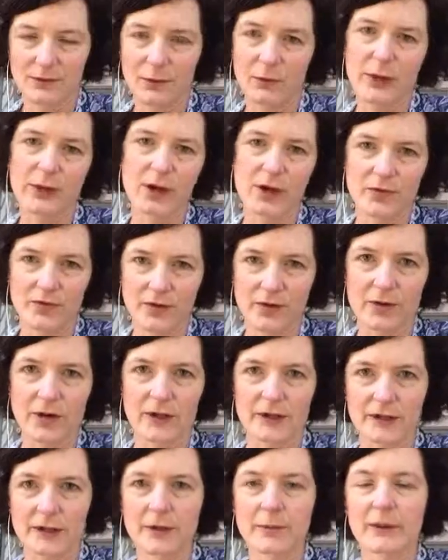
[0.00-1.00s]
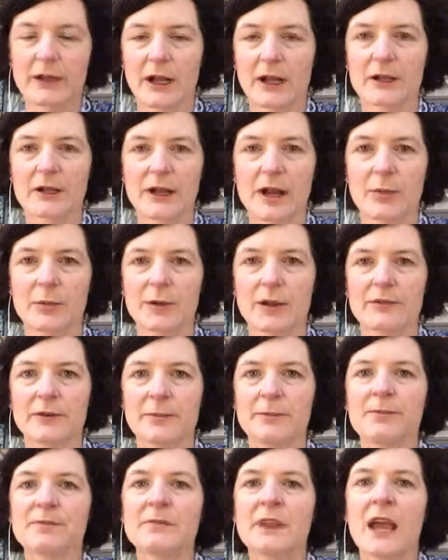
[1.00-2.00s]
went over a little bit on a couple of
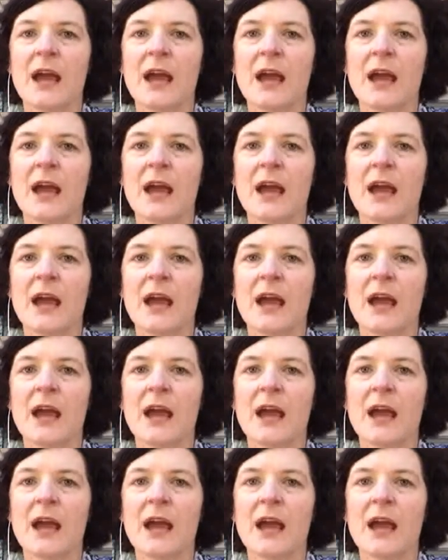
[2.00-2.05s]
them.